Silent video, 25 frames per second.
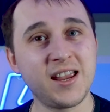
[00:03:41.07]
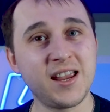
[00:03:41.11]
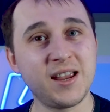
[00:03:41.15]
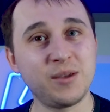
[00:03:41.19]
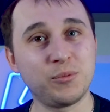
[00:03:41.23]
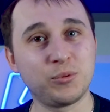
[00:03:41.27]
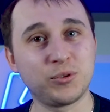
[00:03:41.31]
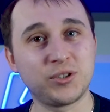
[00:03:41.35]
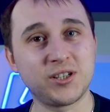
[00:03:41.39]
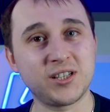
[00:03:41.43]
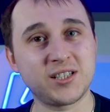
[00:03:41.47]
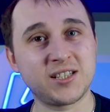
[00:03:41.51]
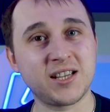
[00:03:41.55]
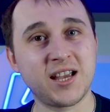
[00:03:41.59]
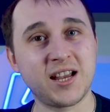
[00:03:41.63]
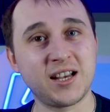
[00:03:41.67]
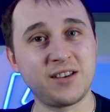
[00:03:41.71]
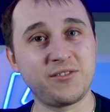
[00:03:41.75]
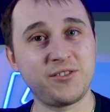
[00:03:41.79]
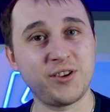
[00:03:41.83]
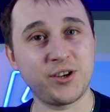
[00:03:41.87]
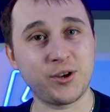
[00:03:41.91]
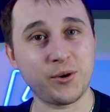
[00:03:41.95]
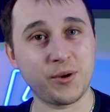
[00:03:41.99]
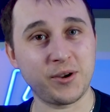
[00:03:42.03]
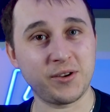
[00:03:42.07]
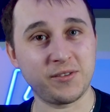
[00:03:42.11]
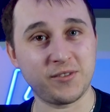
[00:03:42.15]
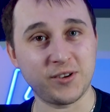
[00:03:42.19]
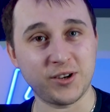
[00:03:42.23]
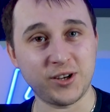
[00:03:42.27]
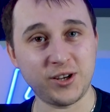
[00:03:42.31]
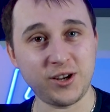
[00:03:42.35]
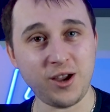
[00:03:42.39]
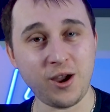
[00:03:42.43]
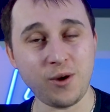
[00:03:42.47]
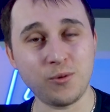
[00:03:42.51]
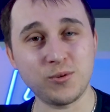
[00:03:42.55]
it will decide if you're going for
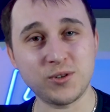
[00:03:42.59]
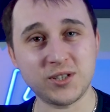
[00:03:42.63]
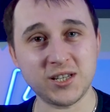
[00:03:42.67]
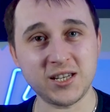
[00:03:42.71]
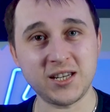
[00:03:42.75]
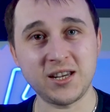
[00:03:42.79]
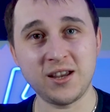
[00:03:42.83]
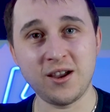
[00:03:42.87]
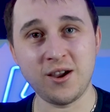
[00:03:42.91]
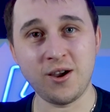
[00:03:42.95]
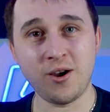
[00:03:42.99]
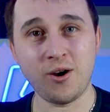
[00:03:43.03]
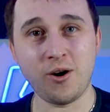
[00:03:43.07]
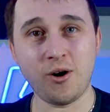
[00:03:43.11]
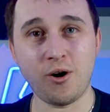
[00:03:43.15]
Cosy